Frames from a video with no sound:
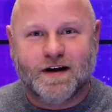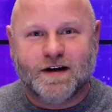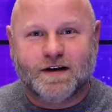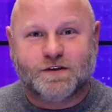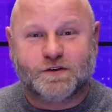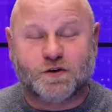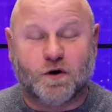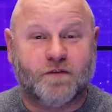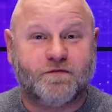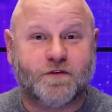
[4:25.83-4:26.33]

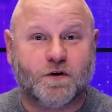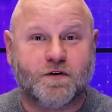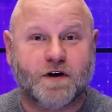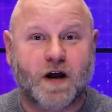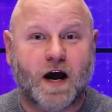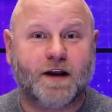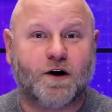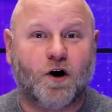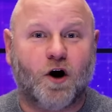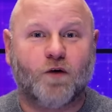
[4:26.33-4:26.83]
So if you're
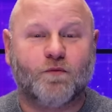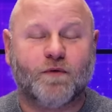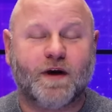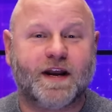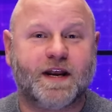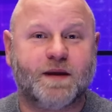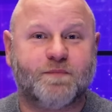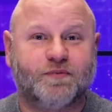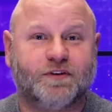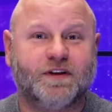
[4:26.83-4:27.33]
not
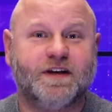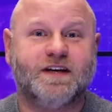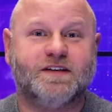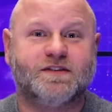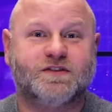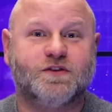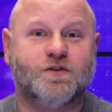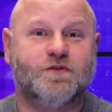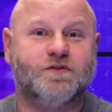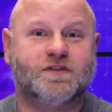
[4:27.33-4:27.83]
already,
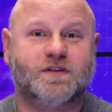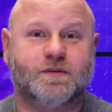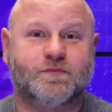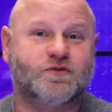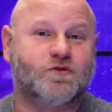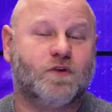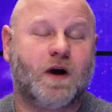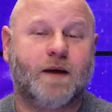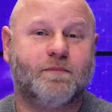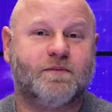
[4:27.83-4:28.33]
please do
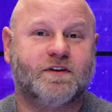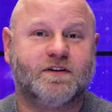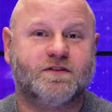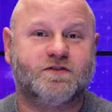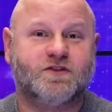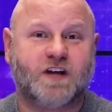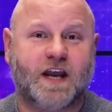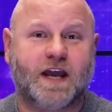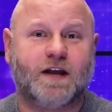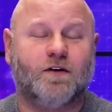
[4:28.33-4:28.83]
subscribe to the
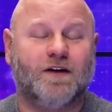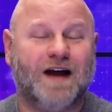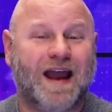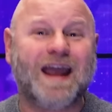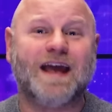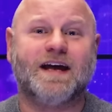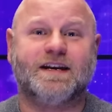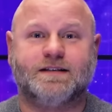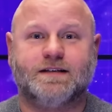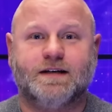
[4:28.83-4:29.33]
channel
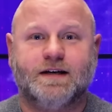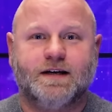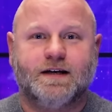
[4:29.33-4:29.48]
and